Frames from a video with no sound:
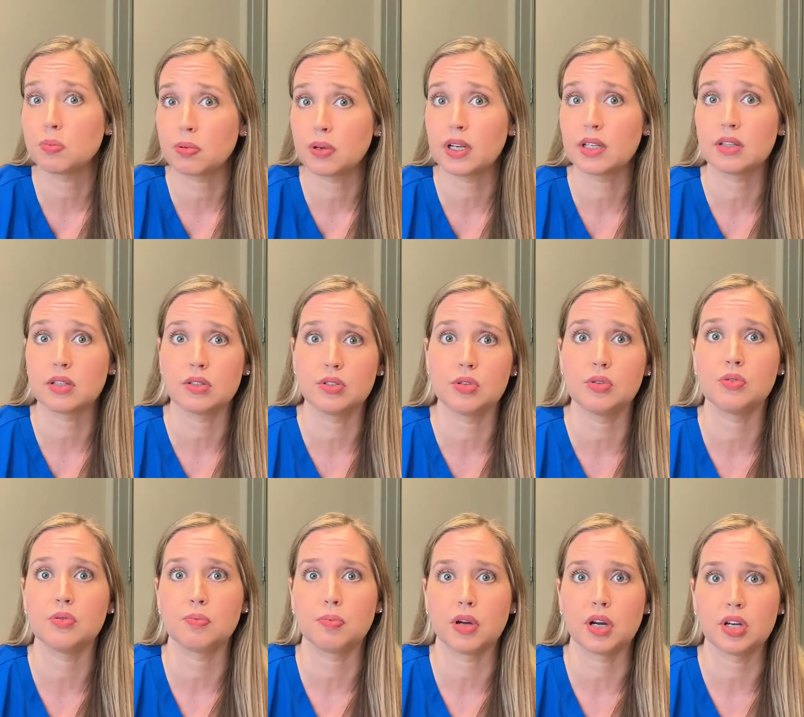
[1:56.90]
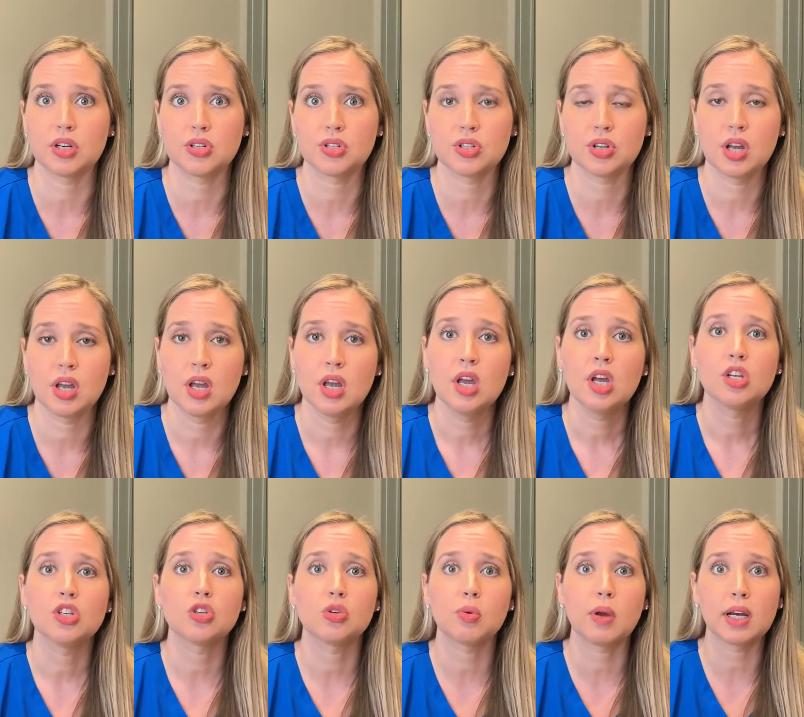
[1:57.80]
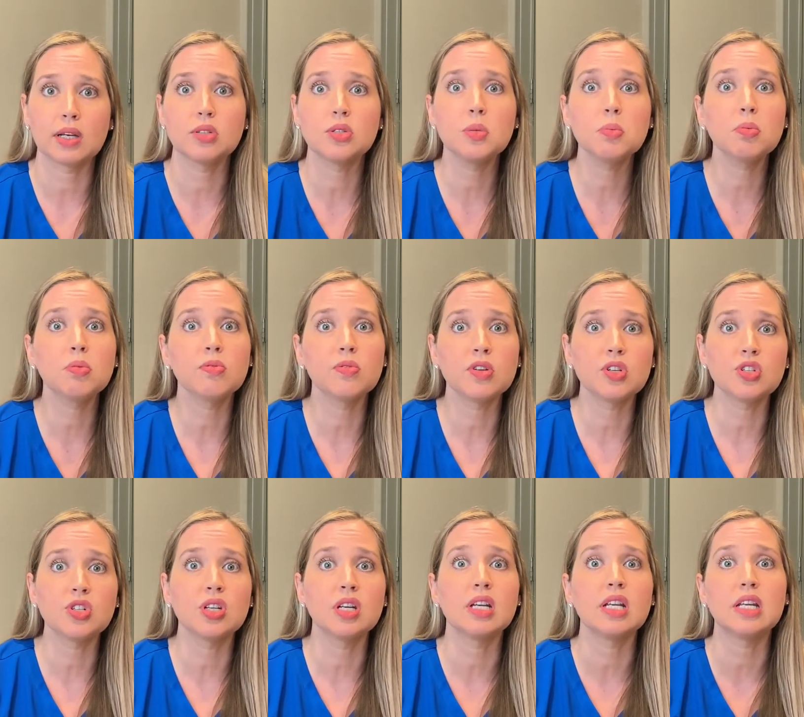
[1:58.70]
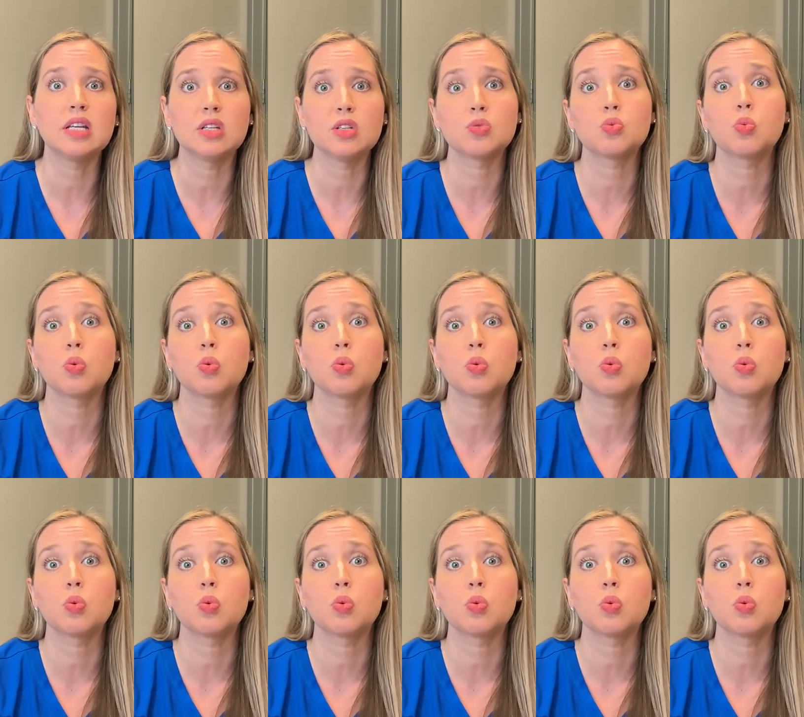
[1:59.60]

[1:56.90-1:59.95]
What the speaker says: break the toothbrush. Direct supervision is